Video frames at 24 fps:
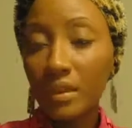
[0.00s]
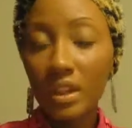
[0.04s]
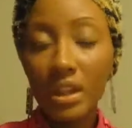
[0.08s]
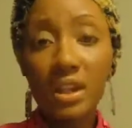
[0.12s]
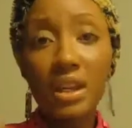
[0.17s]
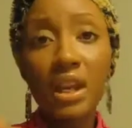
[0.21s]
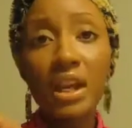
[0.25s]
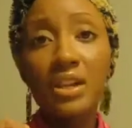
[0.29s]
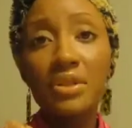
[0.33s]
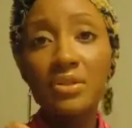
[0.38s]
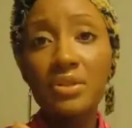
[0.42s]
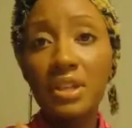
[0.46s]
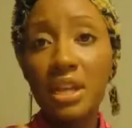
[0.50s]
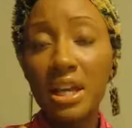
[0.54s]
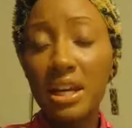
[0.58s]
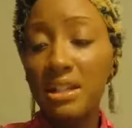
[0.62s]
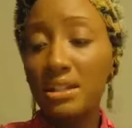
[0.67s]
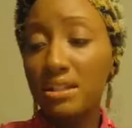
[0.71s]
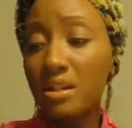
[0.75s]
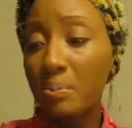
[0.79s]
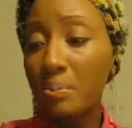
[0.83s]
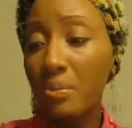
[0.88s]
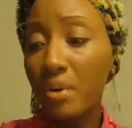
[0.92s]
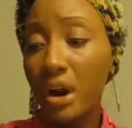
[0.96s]
And I use that
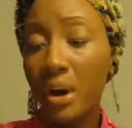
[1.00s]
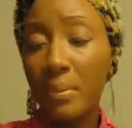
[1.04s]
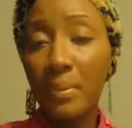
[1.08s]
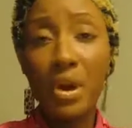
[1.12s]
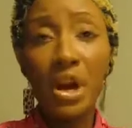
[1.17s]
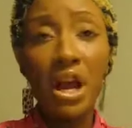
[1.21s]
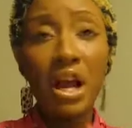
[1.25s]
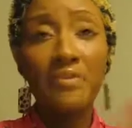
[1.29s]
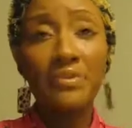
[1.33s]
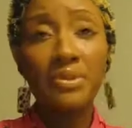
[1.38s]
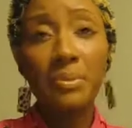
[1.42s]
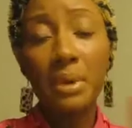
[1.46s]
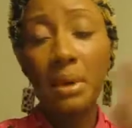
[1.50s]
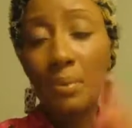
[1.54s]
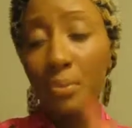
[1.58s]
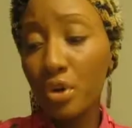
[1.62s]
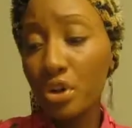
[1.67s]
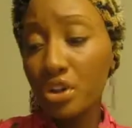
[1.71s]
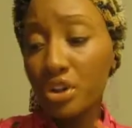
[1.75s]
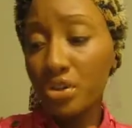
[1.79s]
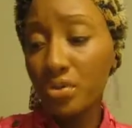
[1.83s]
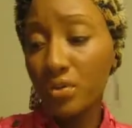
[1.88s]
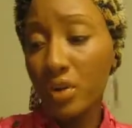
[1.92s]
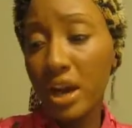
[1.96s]
as a primer after my
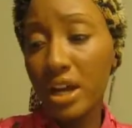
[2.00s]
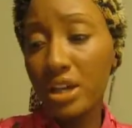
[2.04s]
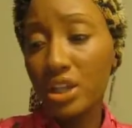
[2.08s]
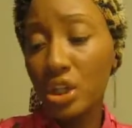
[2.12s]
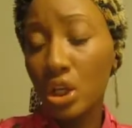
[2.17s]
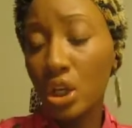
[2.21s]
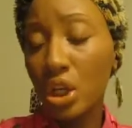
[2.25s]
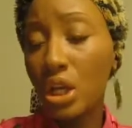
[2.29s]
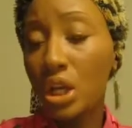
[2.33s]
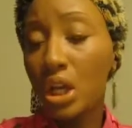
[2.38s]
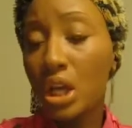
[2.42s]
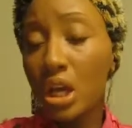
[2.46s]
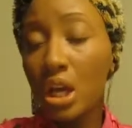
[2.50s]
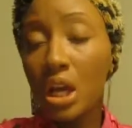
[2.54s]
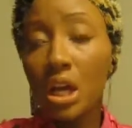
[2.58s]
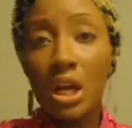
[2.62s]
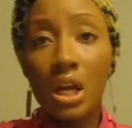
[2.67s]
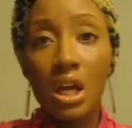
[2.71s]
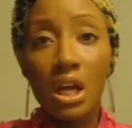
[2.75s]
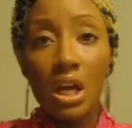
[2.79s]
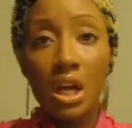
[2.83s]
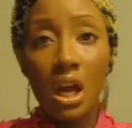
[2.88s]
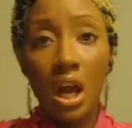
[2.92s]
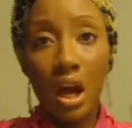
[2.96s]
moisturizer.
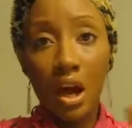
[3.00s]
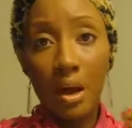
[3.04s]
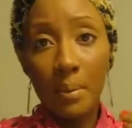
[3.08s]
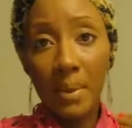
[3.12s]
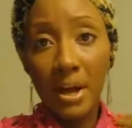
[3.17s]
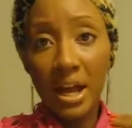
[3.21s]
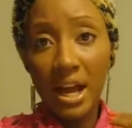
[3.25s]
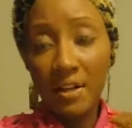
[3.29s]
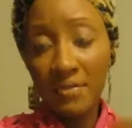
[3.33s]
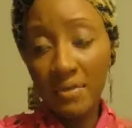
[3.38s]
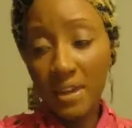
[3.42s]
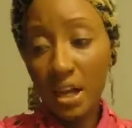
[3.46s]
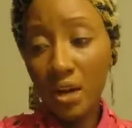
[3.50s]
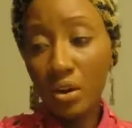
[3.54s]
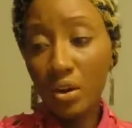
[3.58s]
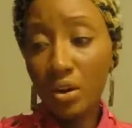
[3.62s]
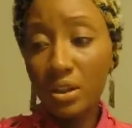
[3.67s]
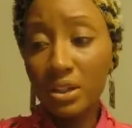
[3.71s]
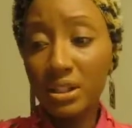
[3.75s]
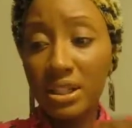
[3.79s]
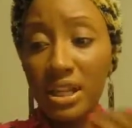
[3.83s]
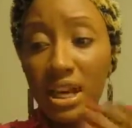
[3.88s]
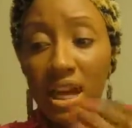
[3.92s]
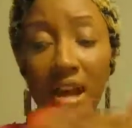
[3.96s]
I have that
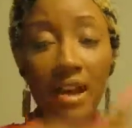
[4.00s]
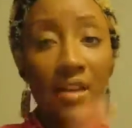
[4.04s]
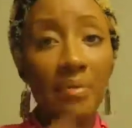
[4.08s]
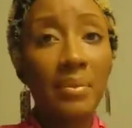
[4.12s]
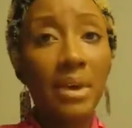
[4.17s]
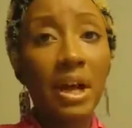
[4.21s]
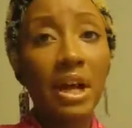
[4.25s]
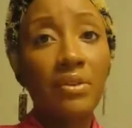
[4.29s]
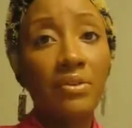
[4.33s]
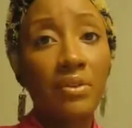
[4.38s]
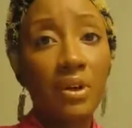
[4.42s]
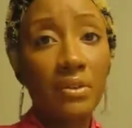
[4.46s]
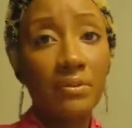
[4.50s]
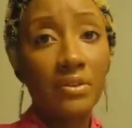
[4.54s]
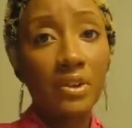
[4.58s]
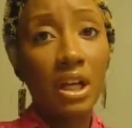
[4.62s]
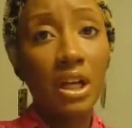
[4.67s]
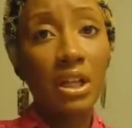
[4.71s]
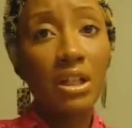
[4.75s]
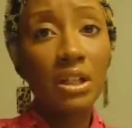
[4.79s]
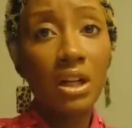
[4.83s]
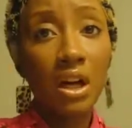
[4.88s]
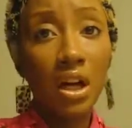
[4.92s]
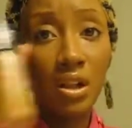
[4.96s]
on, and I have my
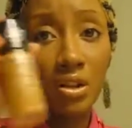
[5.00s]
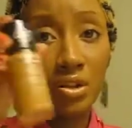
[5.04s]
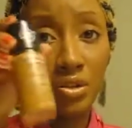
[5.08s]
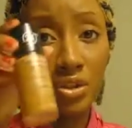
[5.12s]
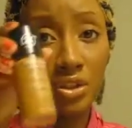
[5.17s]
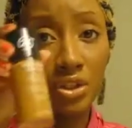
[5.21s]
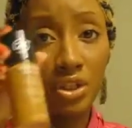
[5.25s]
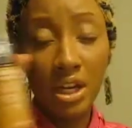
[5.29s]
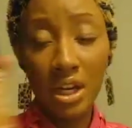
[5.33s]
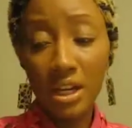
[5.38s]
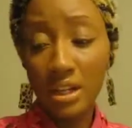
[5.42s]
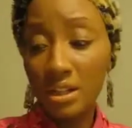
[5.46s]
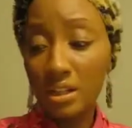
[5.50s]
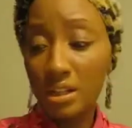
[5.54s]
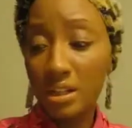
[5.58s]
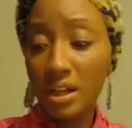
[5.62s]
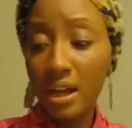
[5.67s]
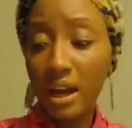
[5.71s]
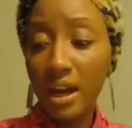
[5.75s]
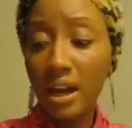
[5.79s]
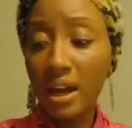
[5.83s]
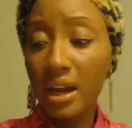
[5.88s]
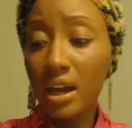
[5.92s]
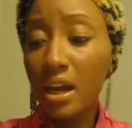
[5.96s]
Revlon Colorstay
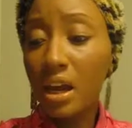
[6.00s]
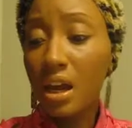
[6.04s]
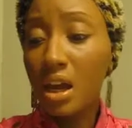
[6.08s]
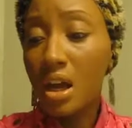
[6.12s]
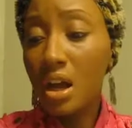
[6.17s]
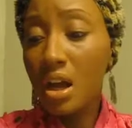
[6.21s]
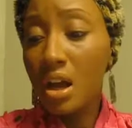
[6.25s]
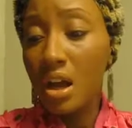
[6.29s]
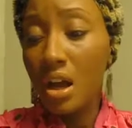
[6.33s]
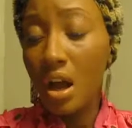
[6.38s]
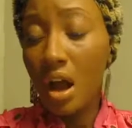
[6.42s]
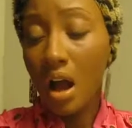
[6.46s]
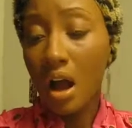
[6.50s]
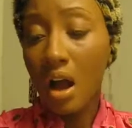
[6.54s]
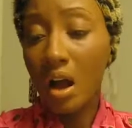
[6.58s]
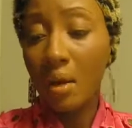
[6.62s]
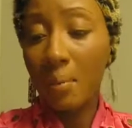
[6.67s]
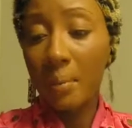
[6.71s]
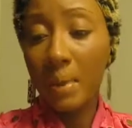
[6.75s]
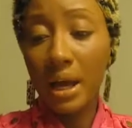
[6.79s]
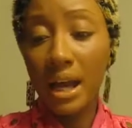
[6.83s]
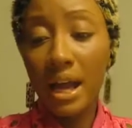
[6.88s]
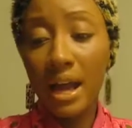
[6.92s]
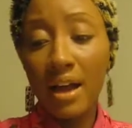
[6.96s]
today.
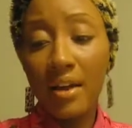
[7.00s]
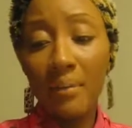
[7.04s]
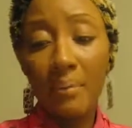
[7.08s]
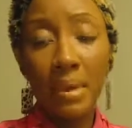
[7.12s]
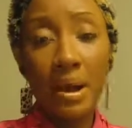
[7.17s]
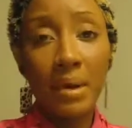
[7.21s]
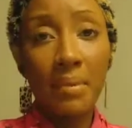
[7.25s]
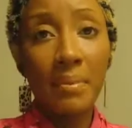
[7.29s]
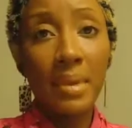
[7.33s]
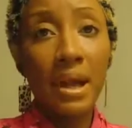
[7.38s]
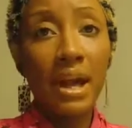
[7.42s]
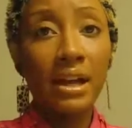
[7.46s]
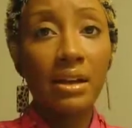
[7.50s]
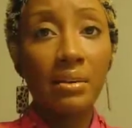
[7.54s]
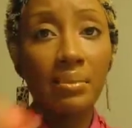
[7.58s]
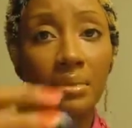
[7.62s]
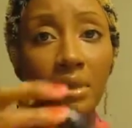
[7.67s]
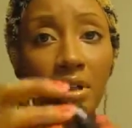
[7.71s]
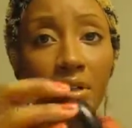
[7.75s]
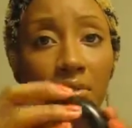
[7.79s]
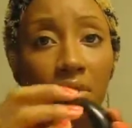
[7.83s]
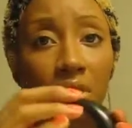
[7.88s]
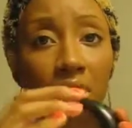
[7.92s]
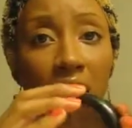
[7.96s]
I have my MAC
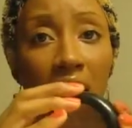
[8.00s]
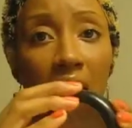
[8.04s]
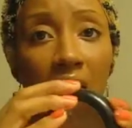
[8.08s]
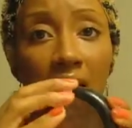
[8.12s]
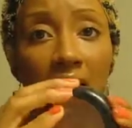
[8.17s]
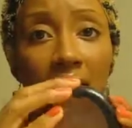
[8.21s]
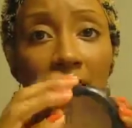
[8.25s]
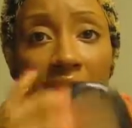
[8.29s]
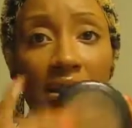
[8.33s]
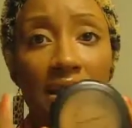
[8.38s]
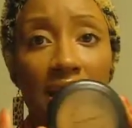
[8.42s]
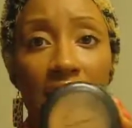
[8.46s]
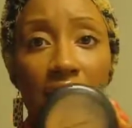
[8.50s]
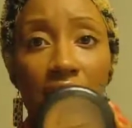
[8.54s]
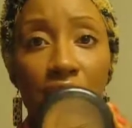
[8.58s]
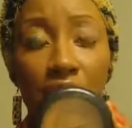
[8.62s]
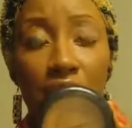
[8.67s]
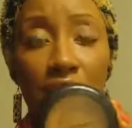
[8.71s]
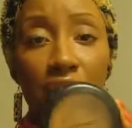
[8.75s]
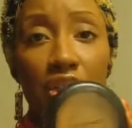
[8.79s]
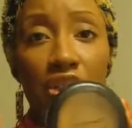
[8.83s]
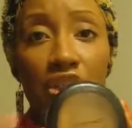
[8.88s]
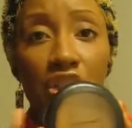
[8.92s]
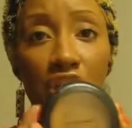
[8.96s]
Mineralized Skin
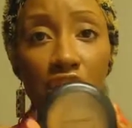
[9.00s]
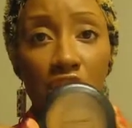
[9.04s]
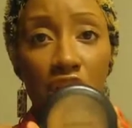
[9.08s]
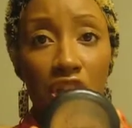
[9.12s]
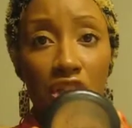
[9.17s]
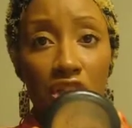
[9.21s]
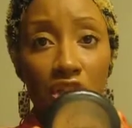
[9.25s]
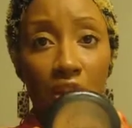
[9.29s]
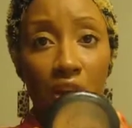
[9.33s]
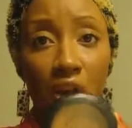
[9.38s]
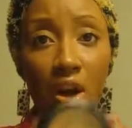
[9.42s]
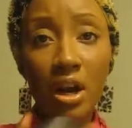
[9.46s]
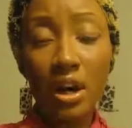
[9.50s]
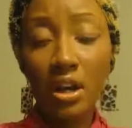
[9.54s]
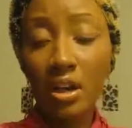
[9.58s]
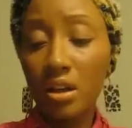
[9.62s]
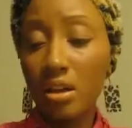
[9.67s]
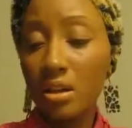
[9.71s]
Finish in dark.